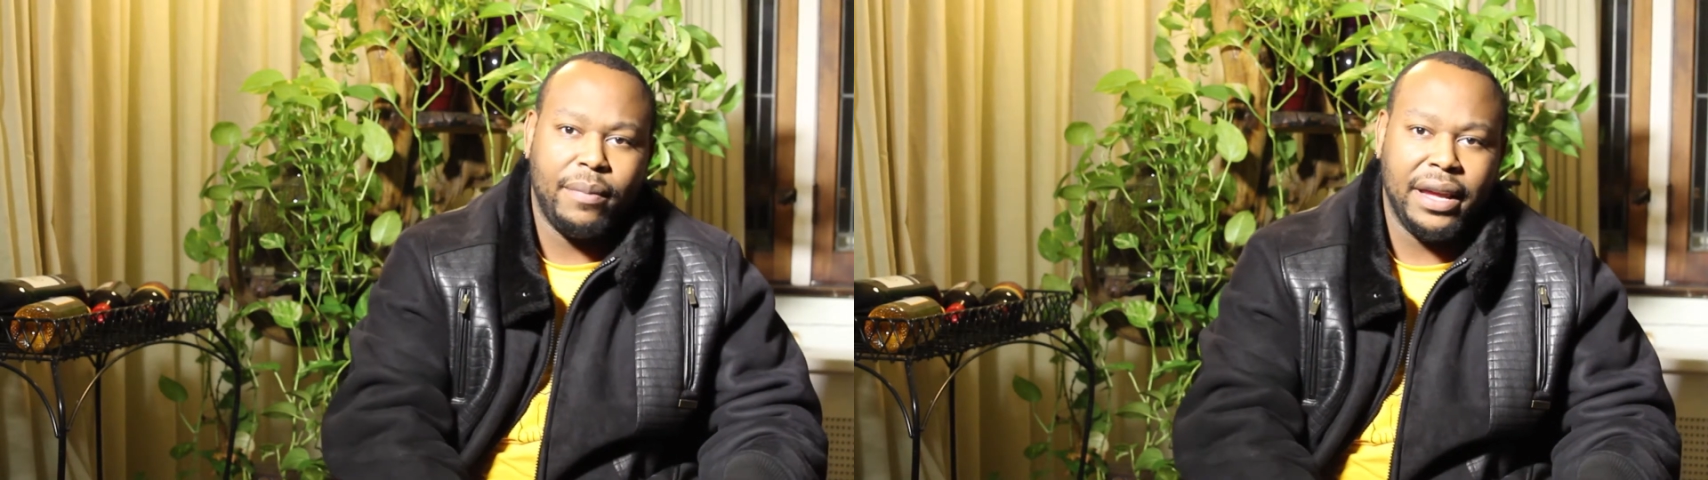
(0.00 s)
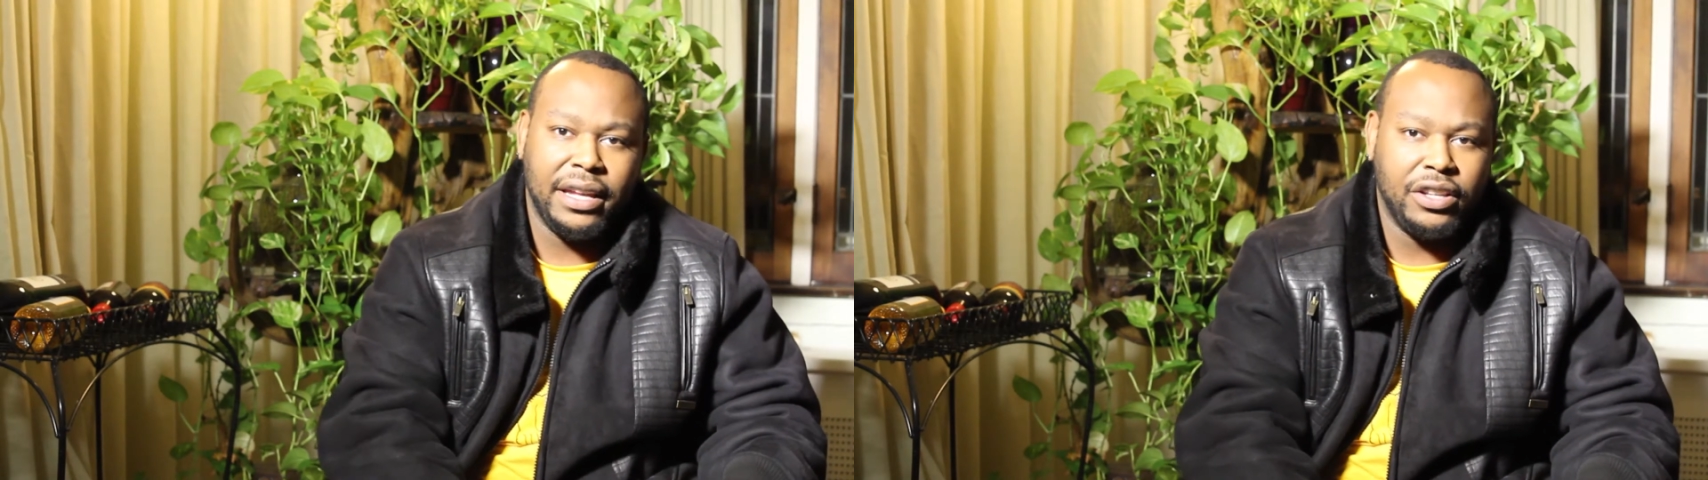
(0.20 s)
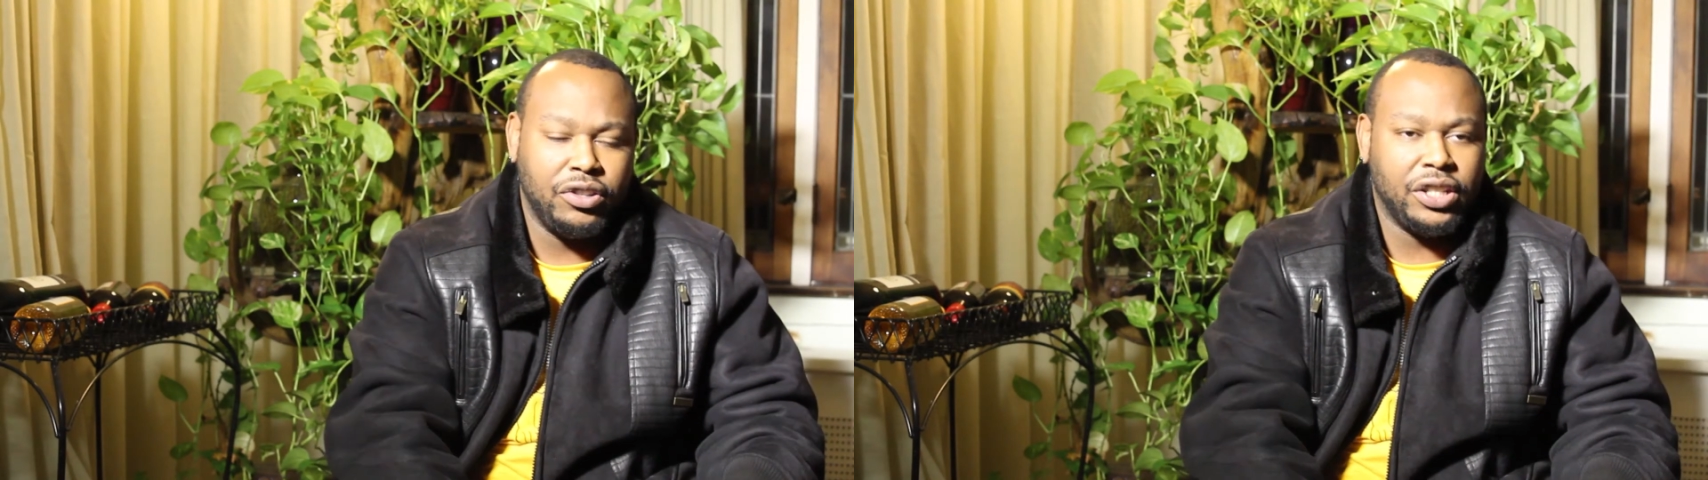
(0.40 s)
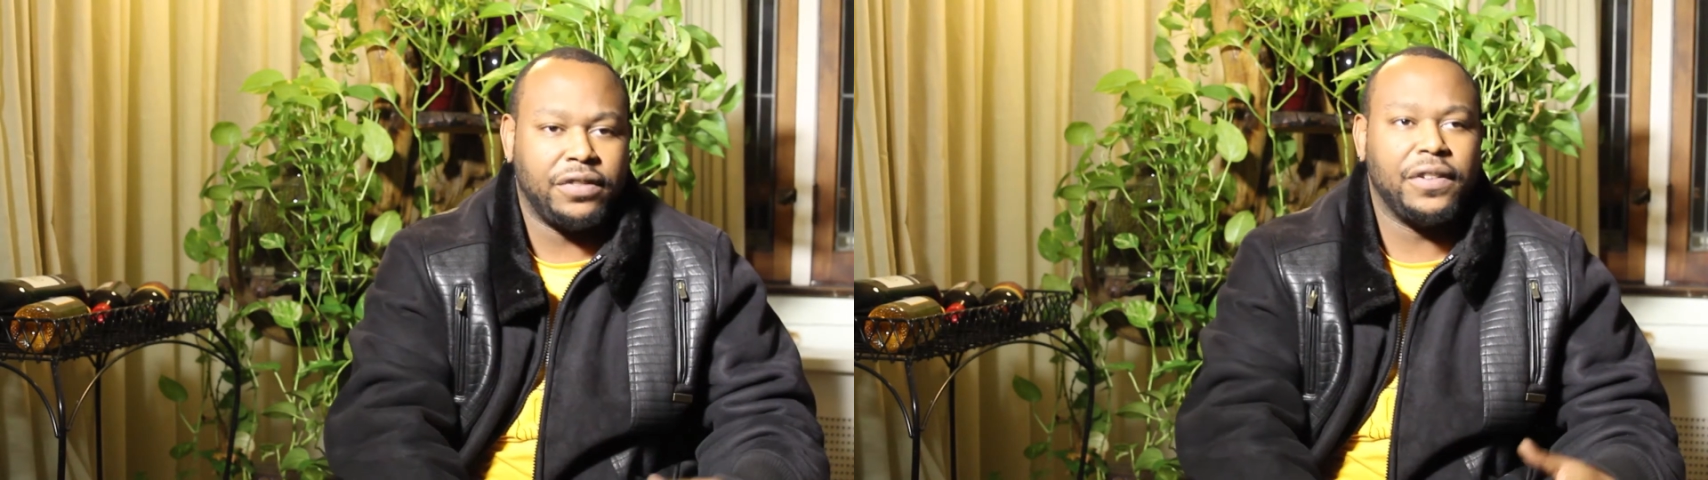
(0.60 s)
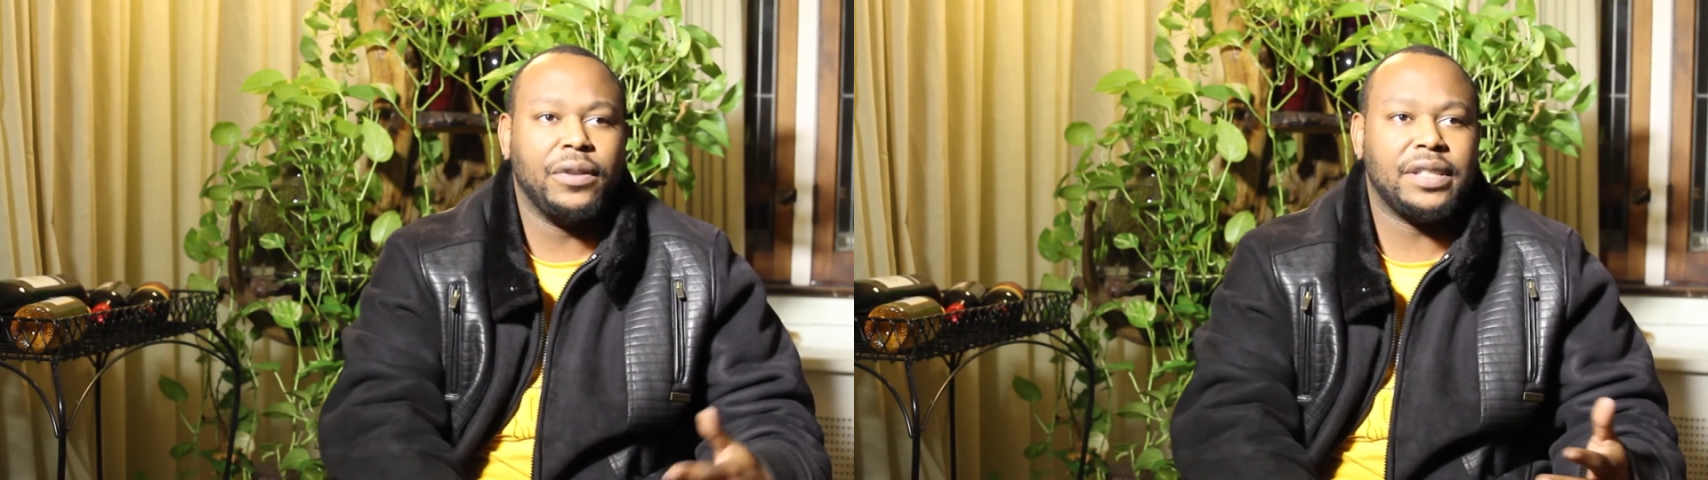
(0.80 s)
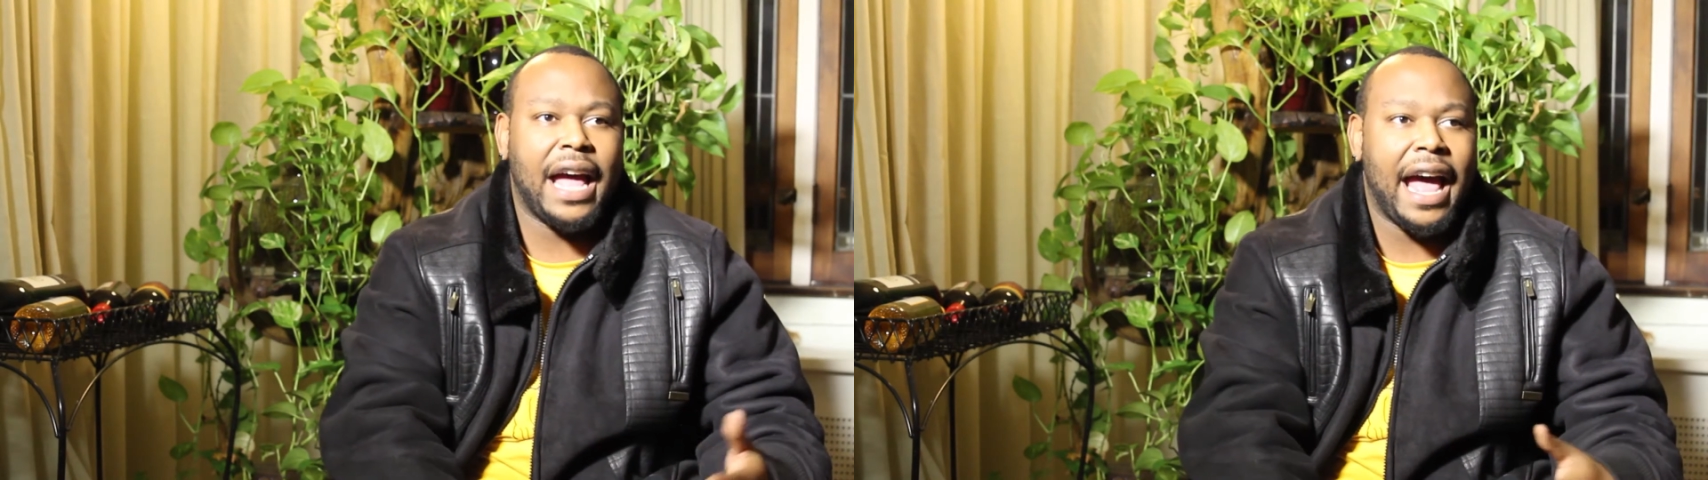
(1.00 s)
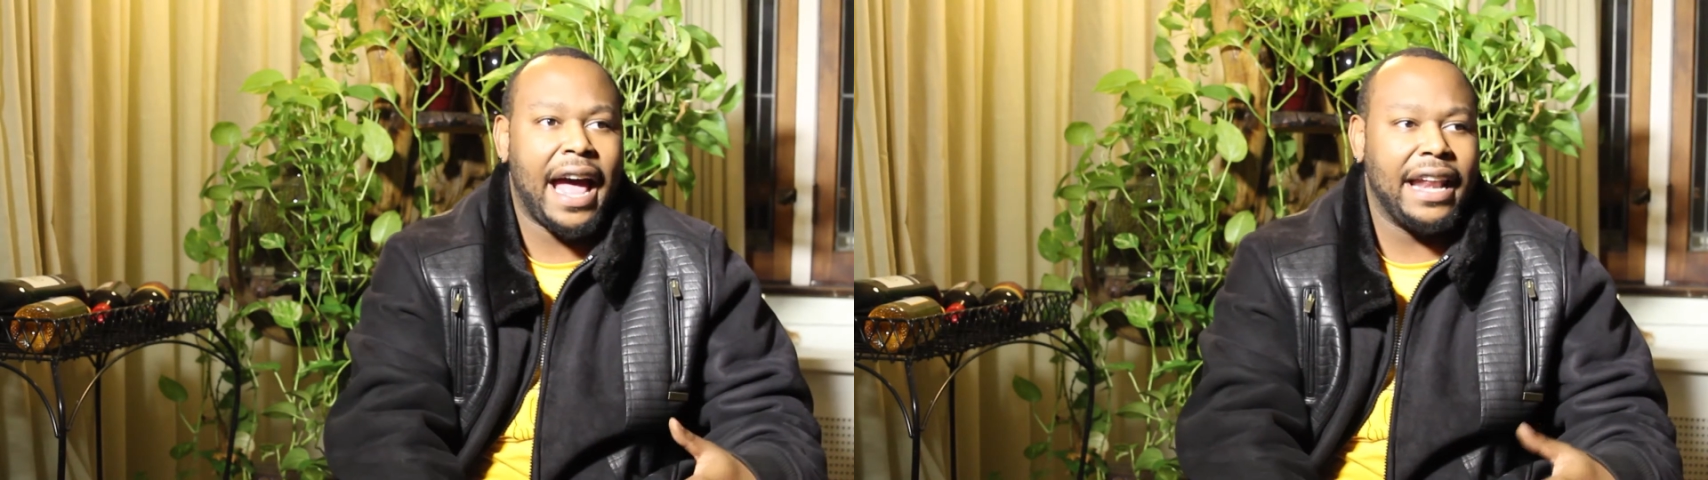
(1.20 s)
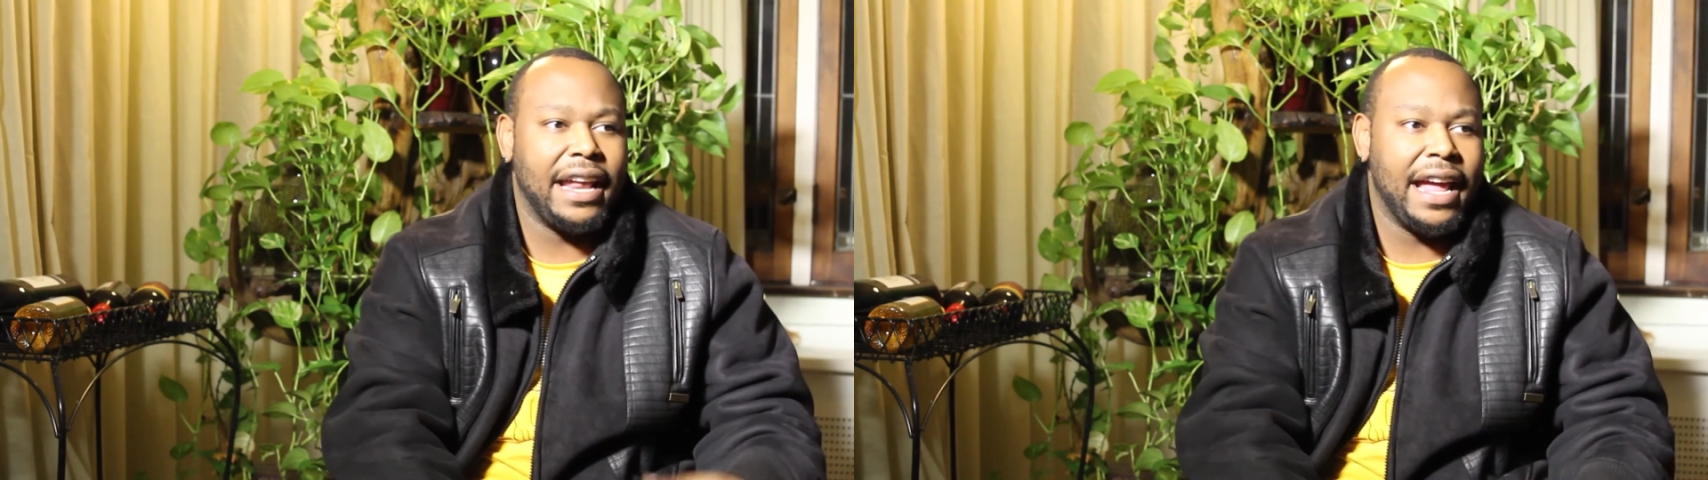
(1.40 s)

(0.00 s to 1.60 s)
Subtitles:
You just feel tired.